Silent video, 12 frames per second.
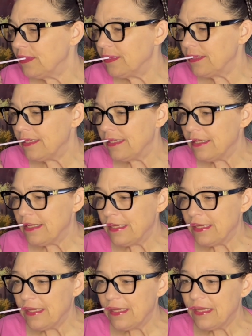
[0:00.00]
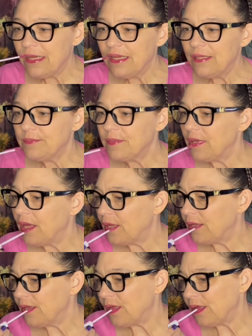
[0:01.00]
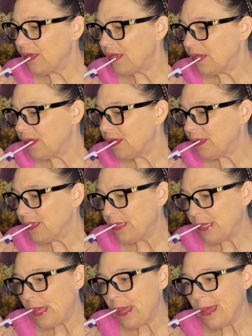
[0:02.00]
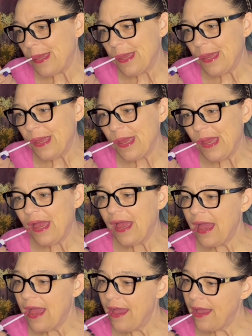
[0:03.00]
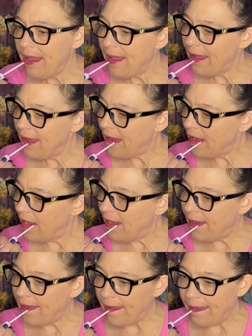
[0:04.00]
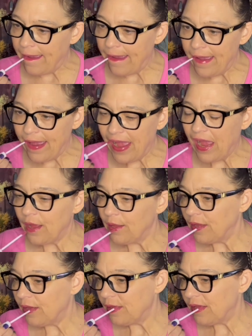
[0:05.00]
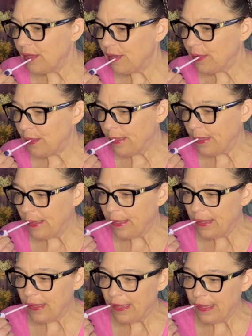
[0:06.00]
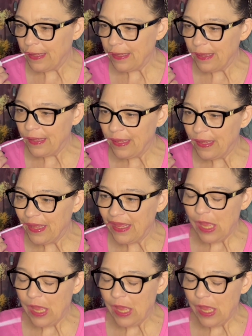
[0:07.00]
No one is speaking in this clip.